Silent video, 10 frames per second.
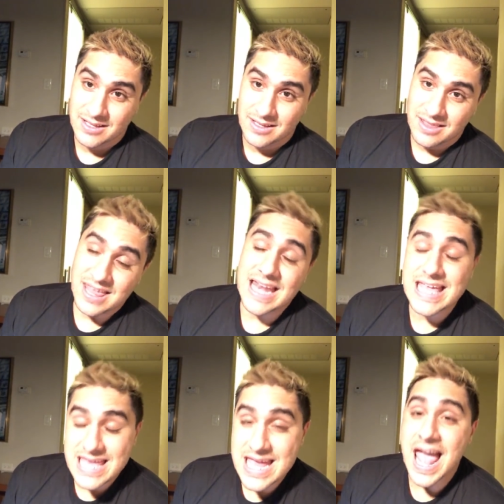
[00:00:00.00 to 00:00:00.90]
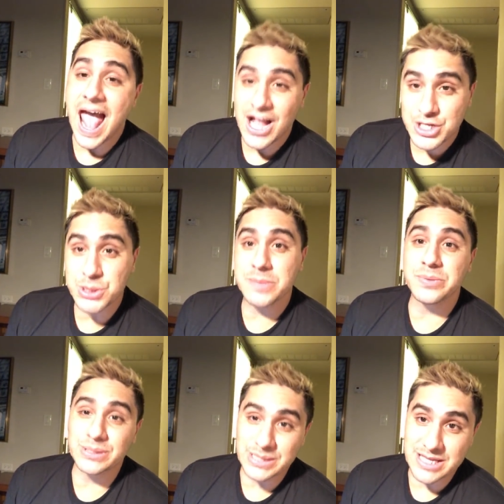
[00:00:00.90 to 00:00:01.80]
that he actually
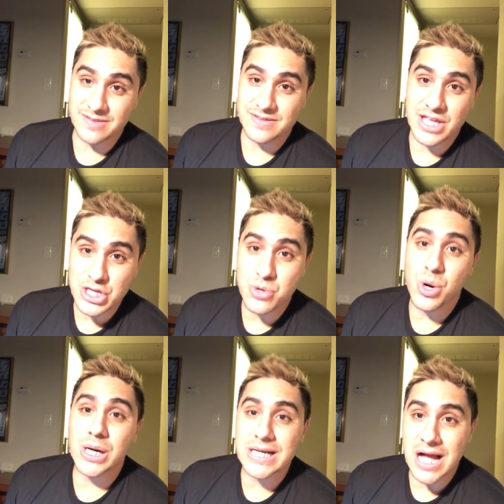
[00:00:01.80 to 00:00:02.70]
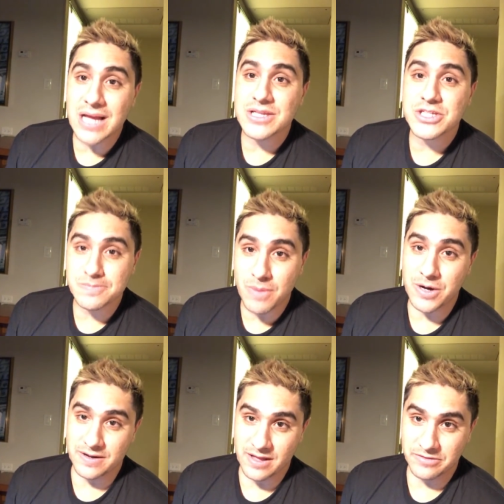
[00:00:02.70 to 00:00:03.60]
believes that you are not smart
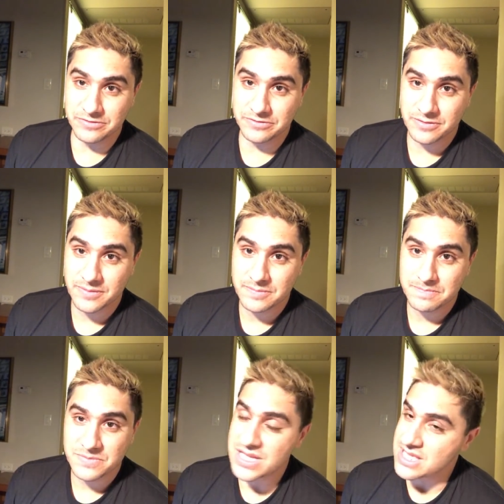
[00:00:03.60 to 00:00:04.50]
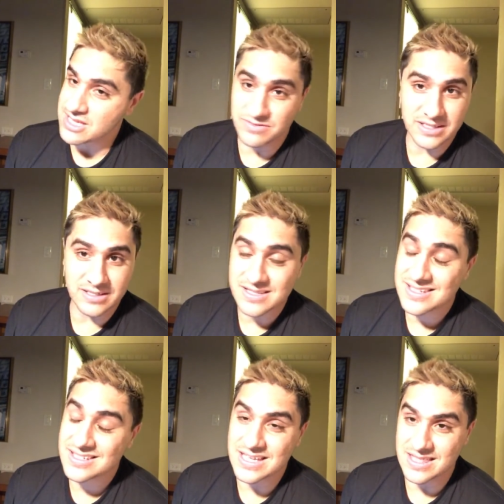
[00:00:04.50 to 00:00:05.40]
enough to even
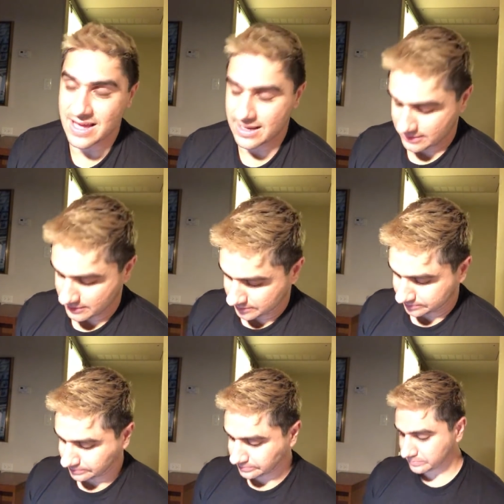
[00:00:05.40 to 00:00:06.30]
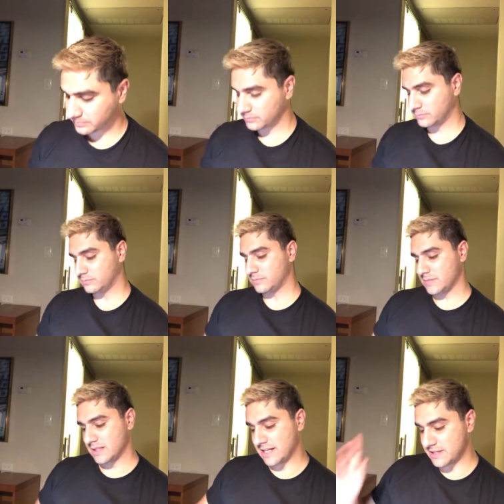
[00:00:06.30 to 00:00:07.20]
see that.
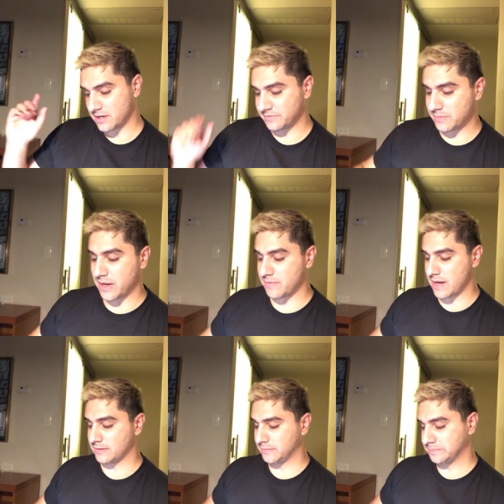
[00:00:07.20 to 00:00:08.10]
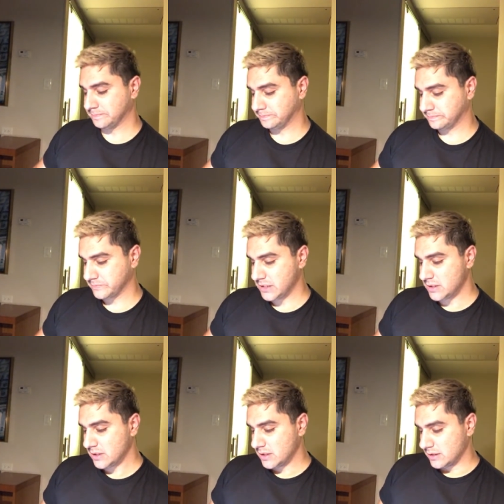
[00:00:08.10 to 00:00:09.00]
That's enough on my rant.
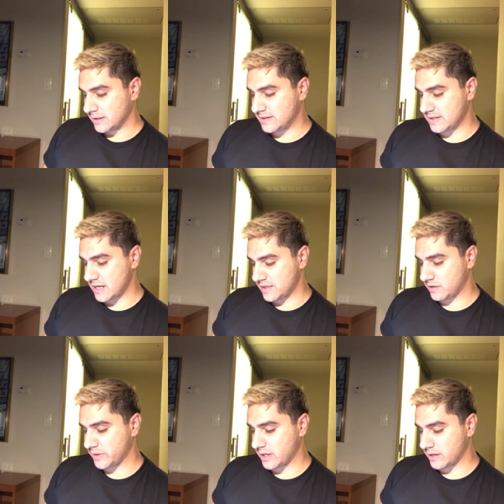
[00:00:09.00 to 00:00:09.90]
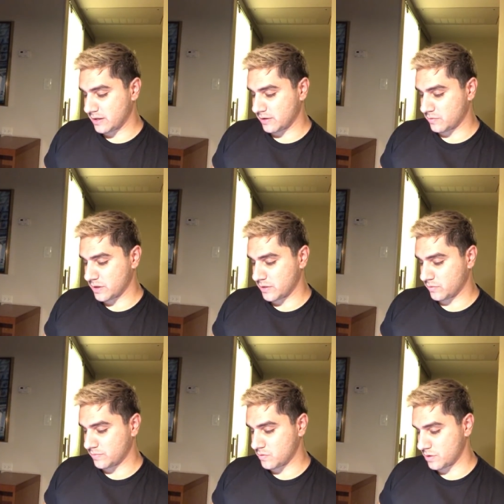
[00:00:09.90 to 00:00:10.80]
Let's see. I think we got another one
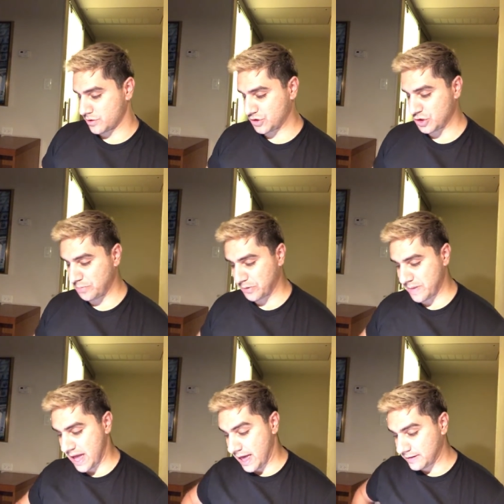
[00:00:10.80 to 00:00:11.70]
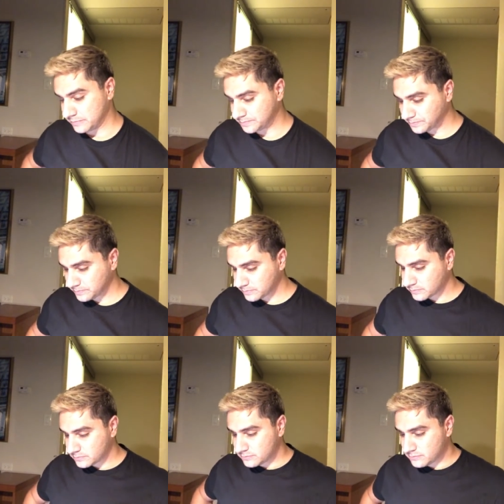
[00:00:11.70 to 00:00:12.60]
more. Superman,
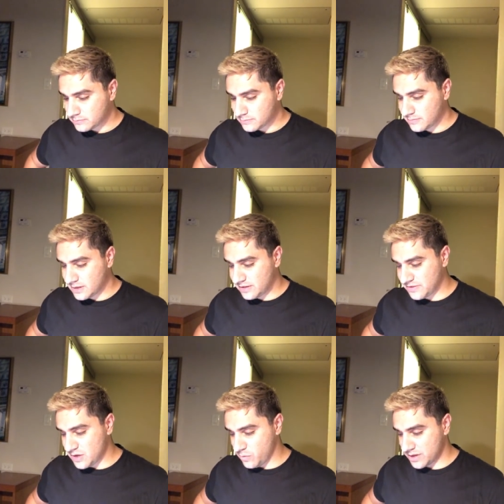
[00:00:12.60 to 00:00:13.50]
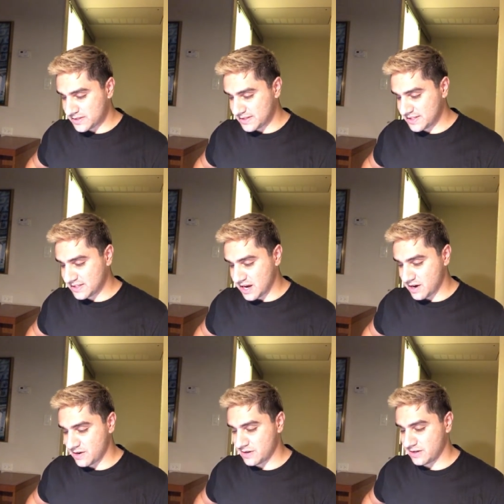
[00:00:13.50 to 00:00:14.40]
if he wasn't
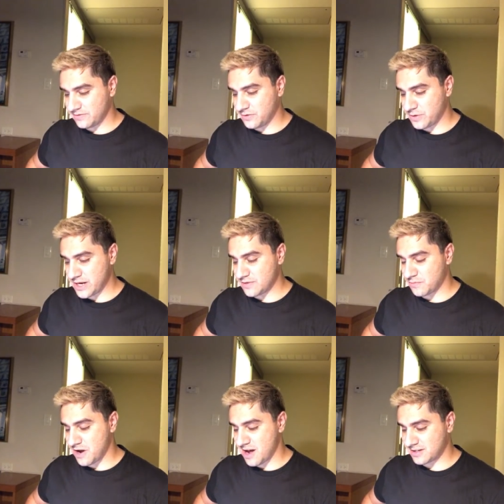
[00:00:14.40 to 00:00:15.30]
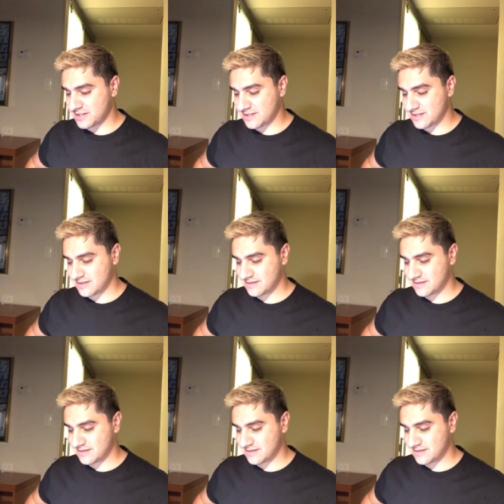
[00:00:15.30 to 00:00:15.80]
scared of green rocks.